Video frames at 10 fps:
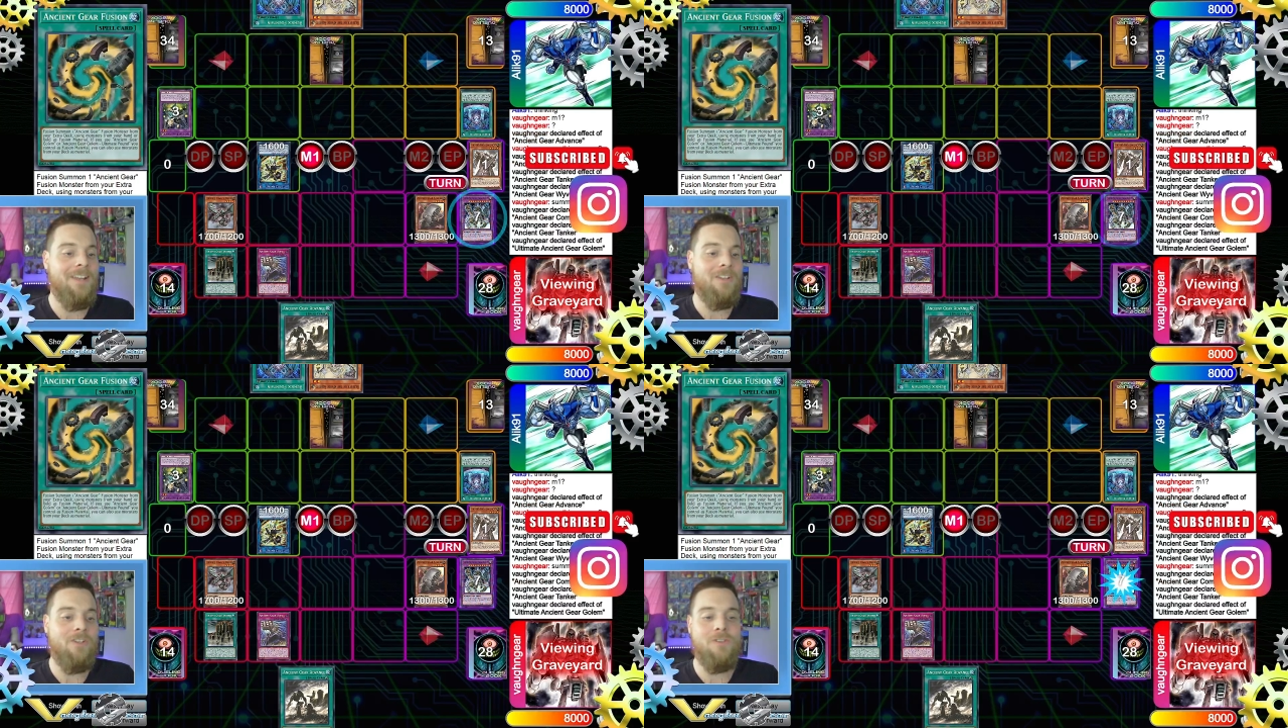
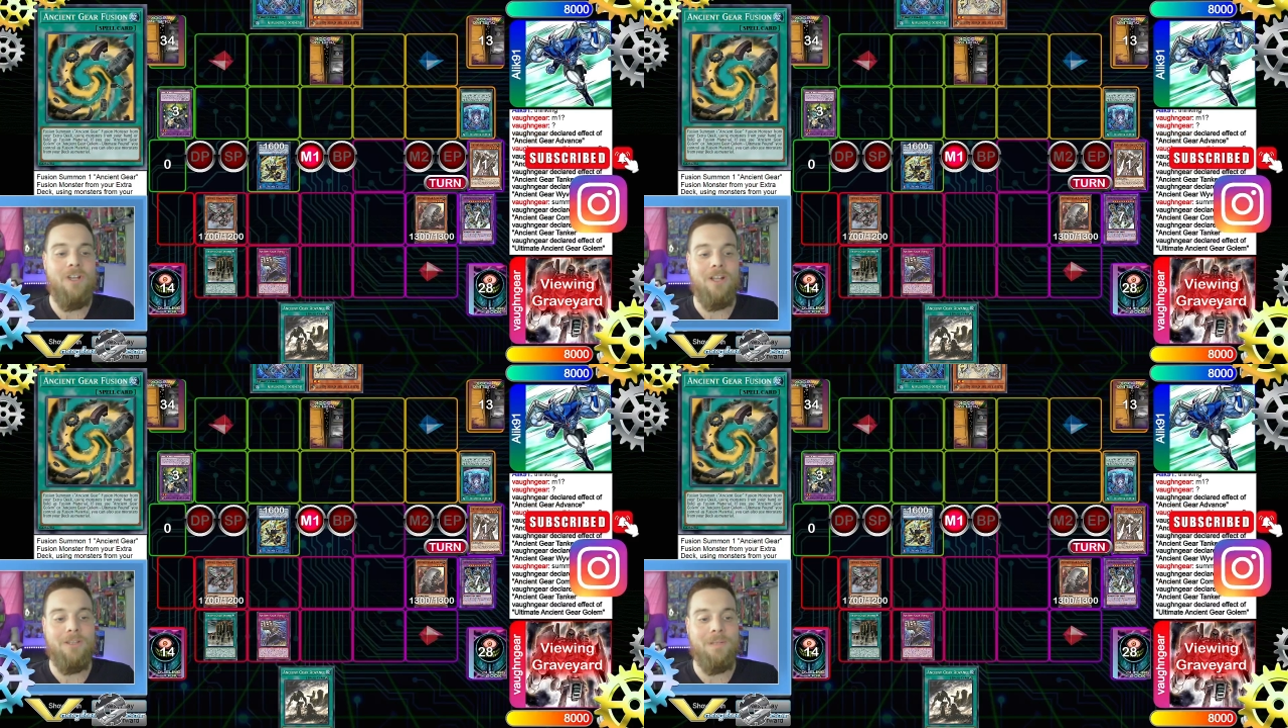use
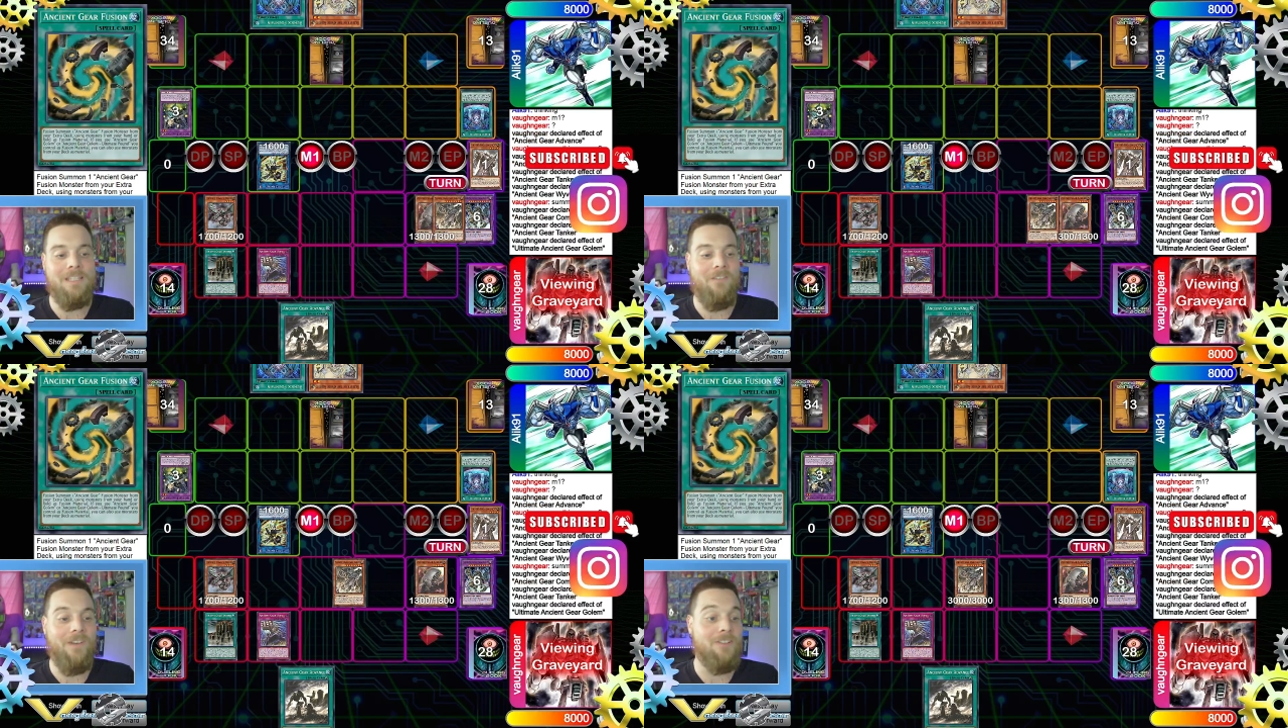Ultimate's
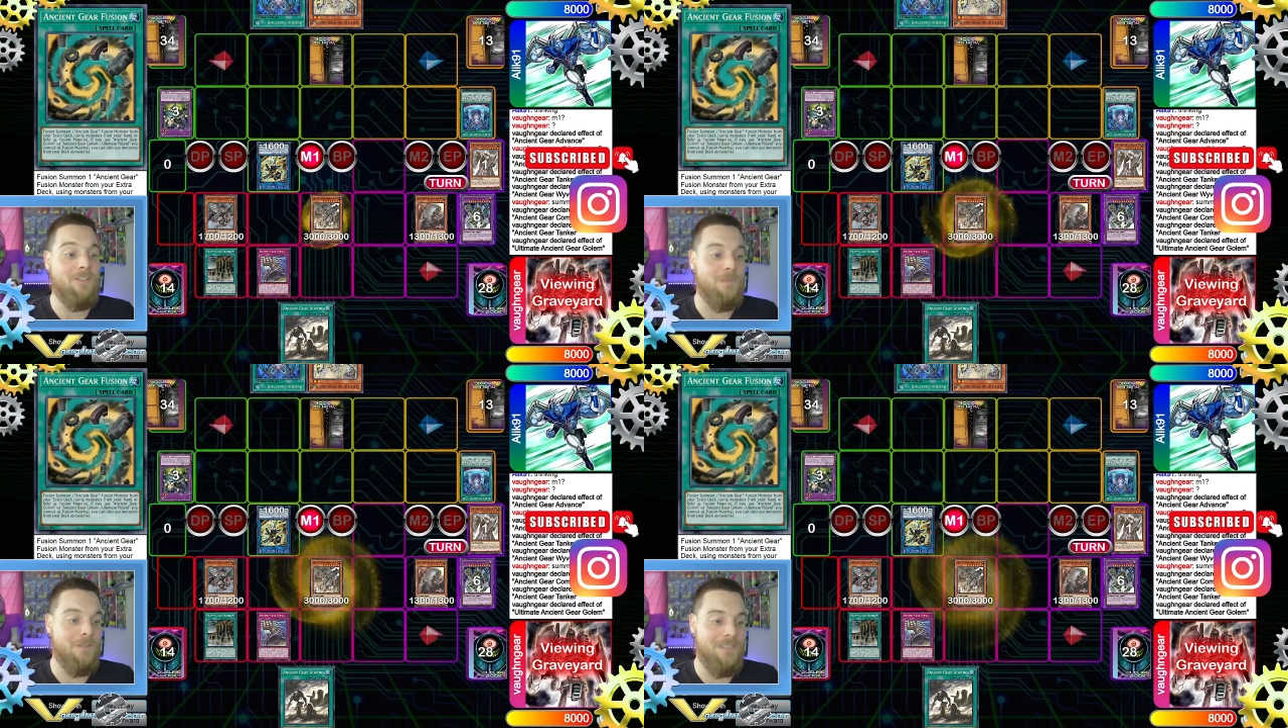effect to
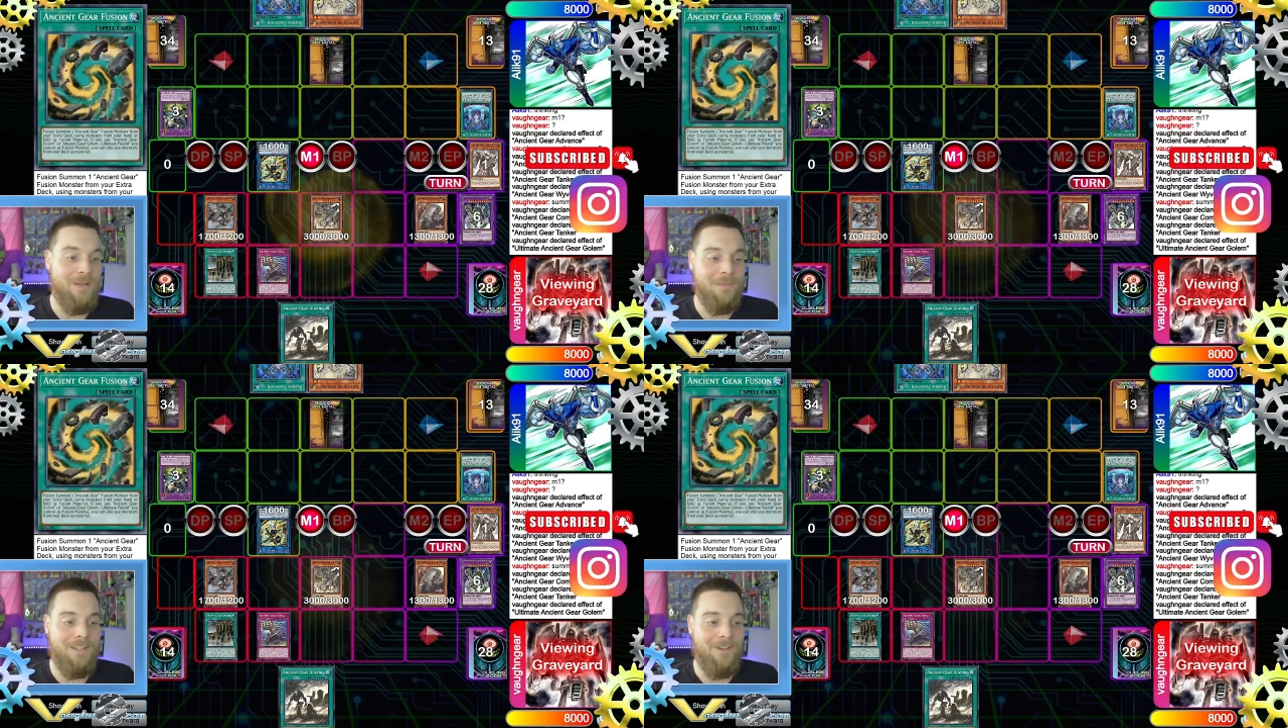spell
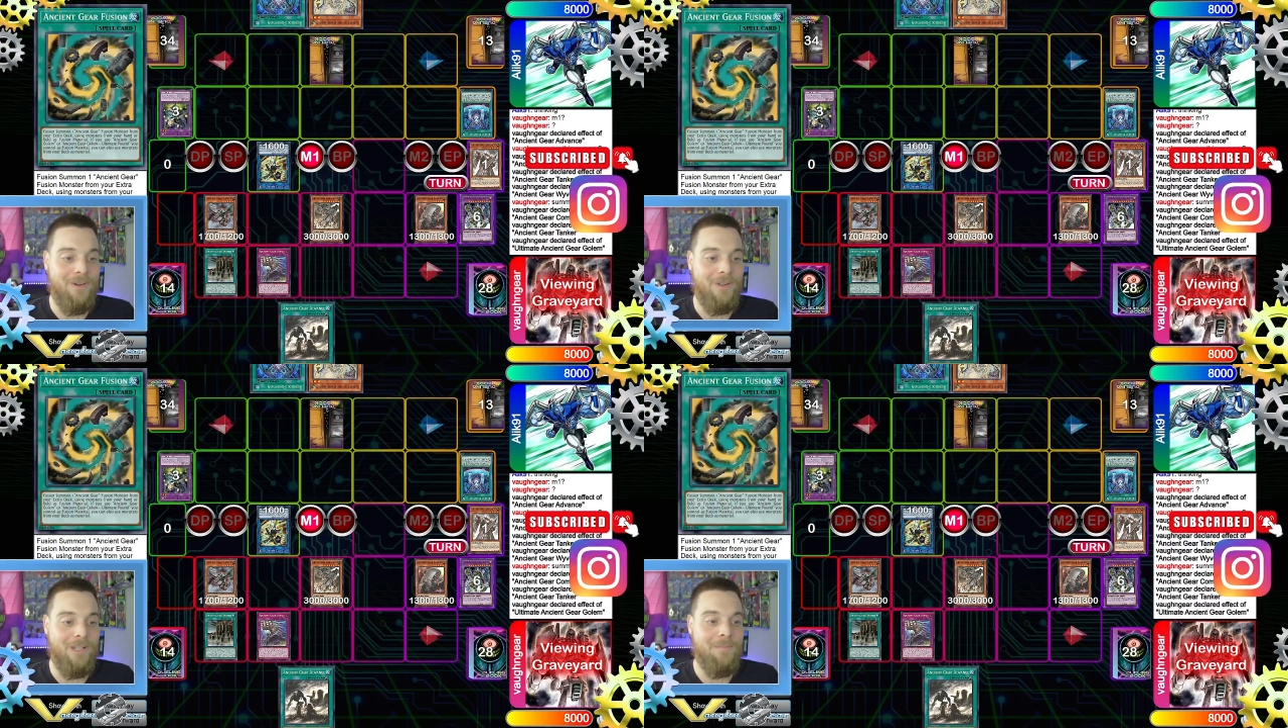summon the
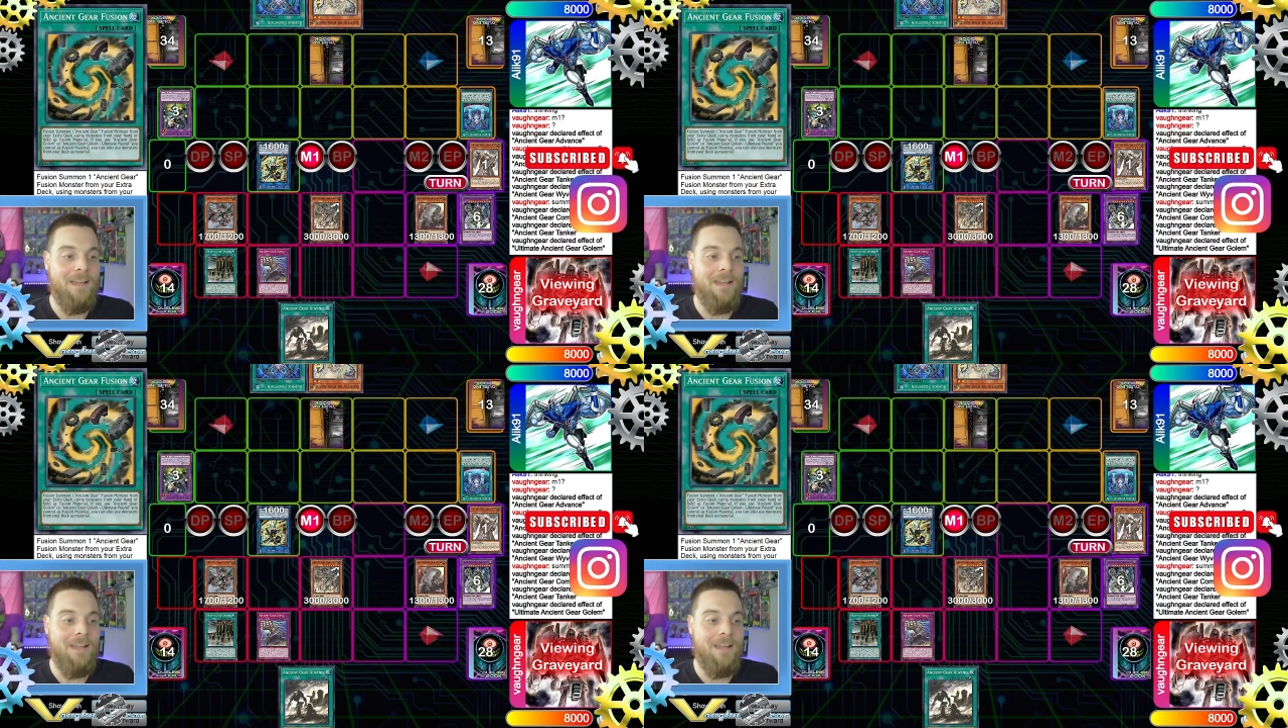Golem,